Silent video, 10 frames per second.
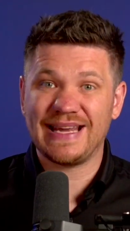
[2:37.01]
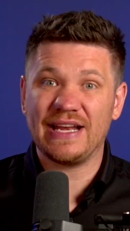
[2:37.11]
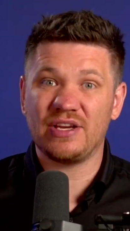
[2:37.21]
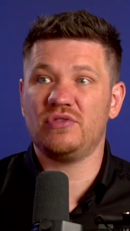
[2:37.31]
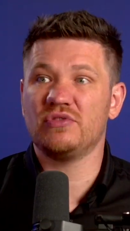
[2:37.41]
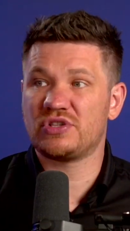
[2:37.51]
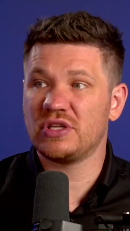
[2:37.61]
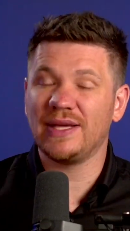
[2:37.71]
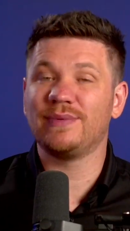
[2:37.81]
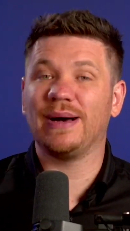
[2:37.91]
And
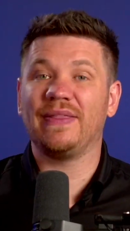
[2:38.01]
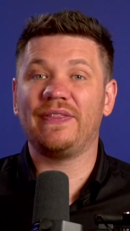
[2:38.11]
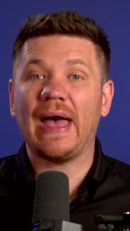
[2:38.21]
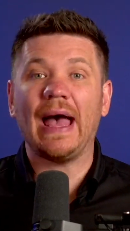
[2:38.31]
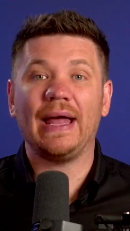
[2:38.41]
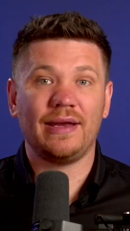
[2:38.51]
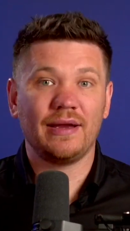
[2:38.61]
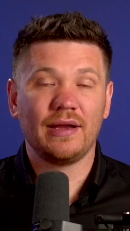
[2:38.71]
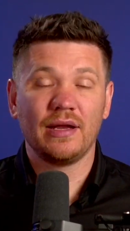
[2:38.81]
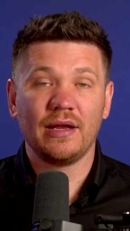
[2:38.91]
usually what that